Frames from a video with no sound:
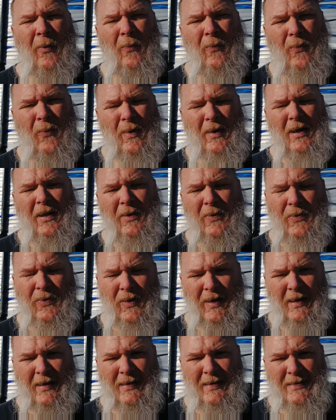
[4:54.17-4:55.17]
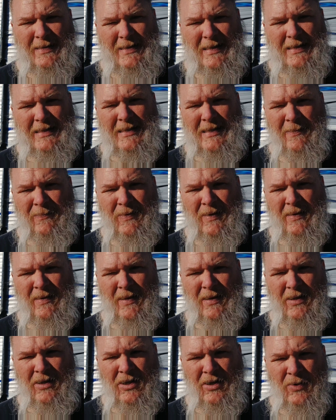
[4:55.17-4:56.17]
What do you think? Is this
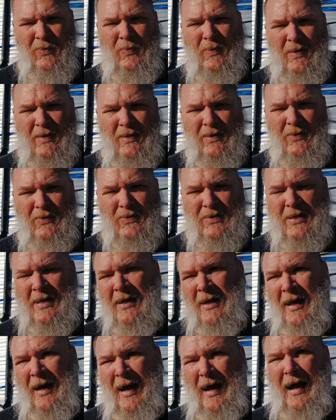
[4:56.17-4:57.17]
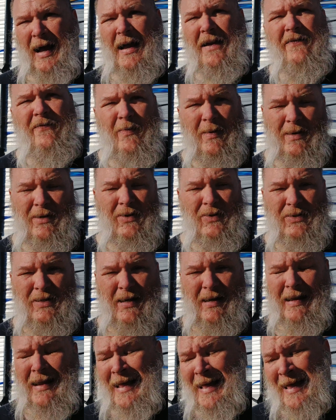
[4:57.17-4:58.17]
something that you would use? I've been
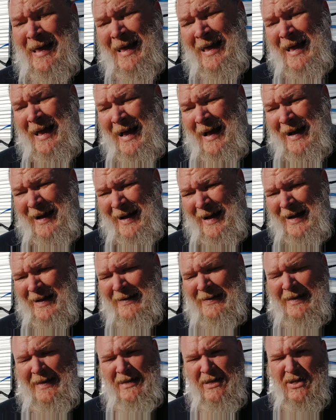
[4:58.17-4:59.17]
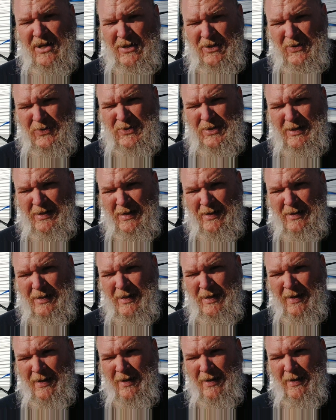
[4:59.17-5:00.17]
using it. I like using
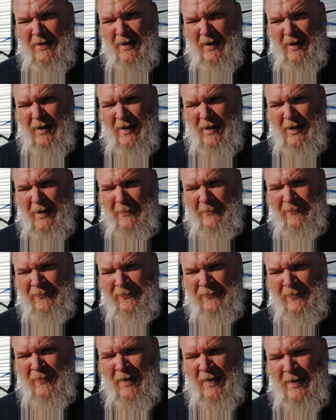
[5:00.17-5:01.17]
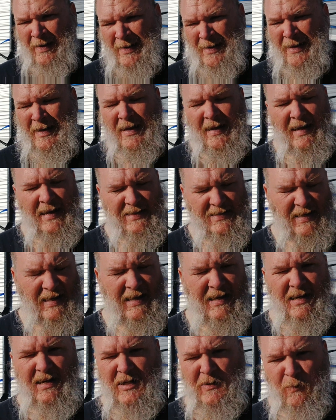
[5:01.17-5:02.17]
it. Um, it's
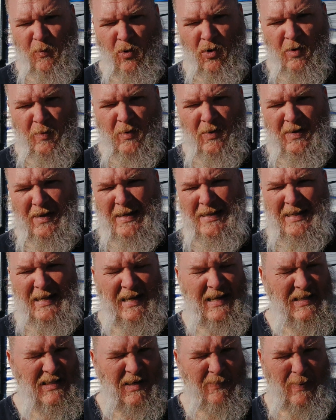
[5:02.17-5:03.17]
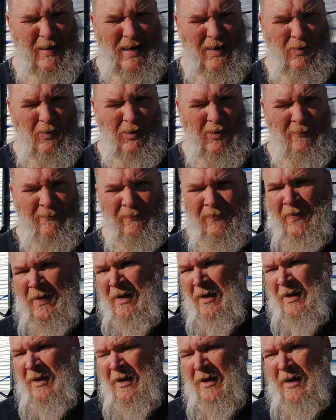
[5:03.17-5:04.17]
light, it's portable, it's easy power.
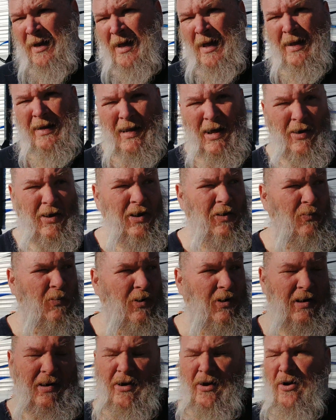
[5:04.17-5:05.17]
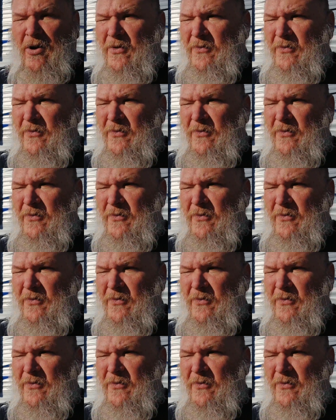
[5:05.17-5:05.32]
Now here we're in an